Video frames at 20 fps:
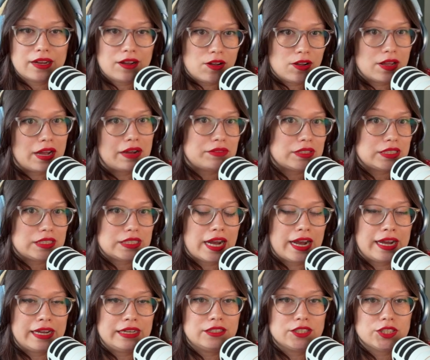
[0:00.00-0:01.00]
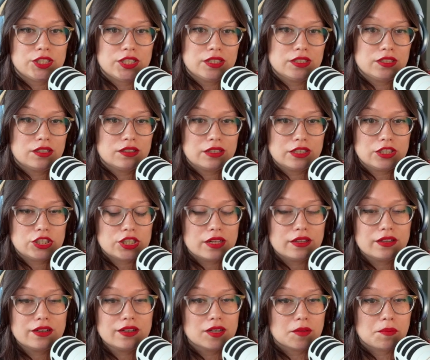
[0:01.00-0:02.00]
all have to tie into each
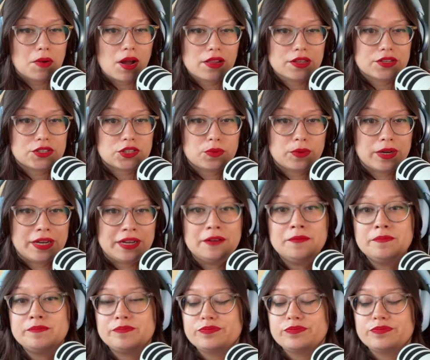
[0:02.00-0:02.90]
other in a polished way.